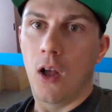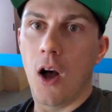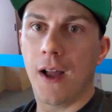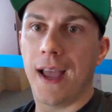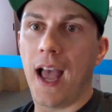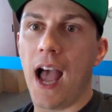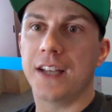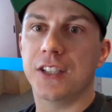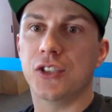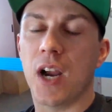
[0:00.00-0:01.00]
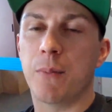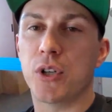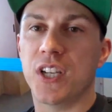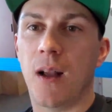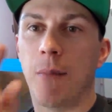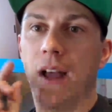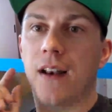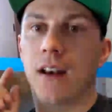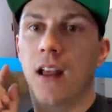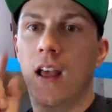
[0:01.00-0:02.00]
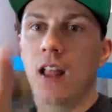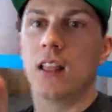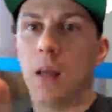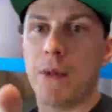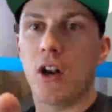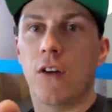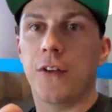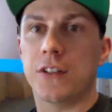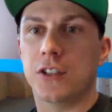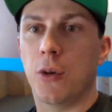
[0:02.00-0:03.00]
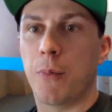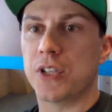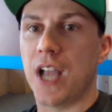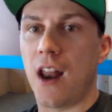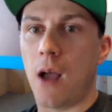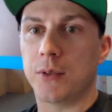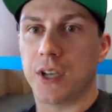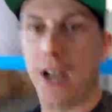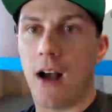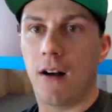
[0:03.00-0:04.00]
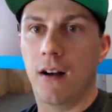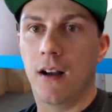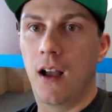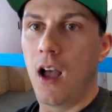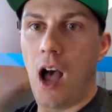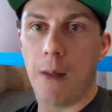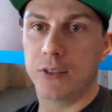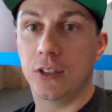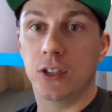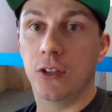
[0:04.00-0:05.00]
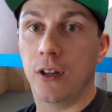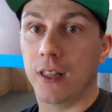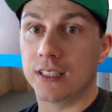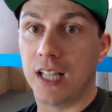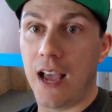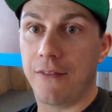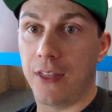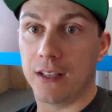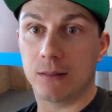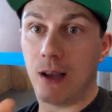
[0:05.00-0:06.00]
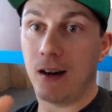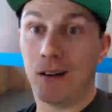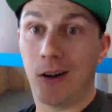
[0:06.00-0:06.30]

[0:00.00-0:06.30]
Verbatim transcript: Okay, I just tried pushing a button. Let me know if there's a super chat option now. I'm still new to this live thing, so I don't